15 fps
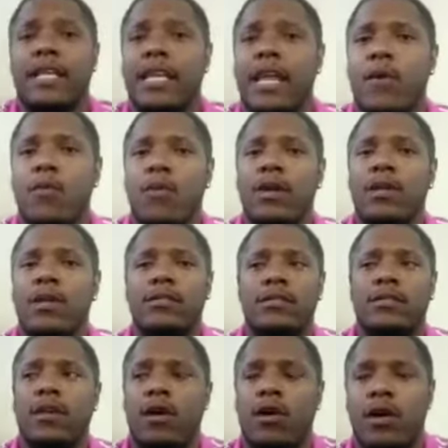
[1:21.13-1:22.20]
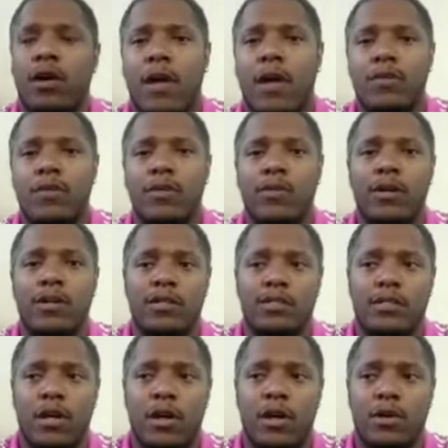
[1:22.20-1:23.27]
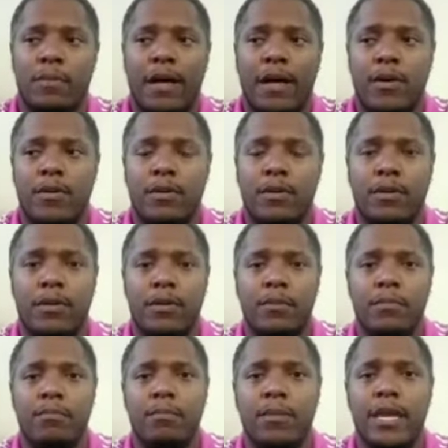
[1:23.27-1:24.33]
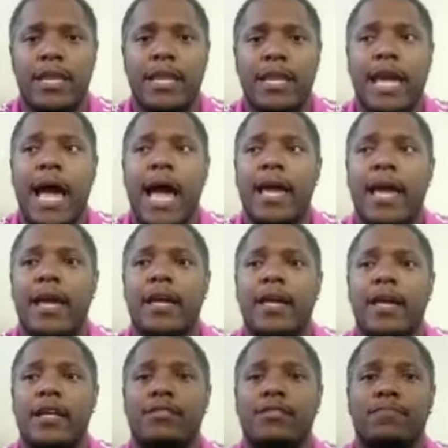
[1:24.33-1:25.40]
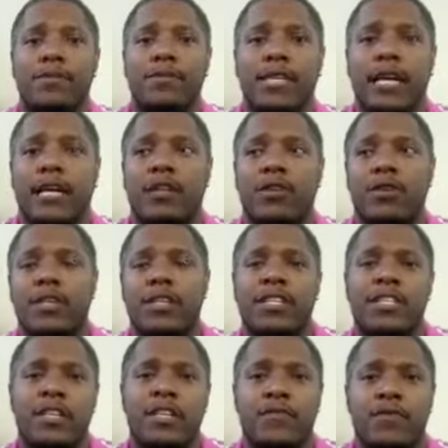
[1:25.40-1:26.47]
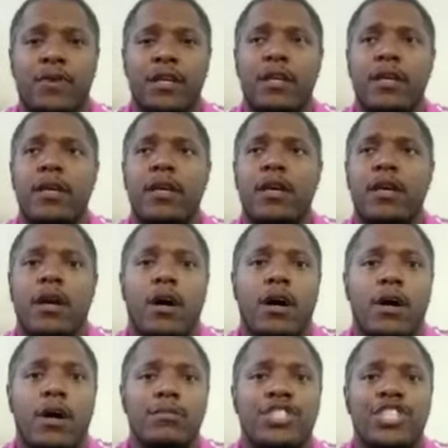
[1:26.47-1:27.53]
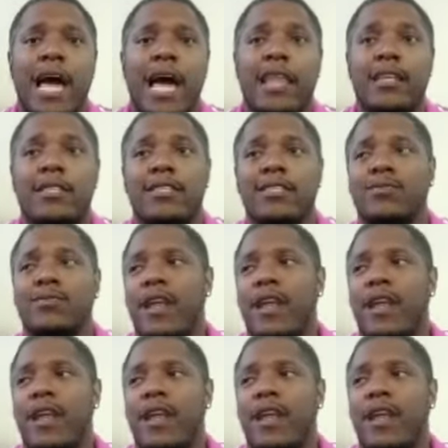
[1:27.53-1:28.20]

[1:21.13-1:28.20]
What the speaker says: And I really wanted to talk about NAIA in particular and the different challenges.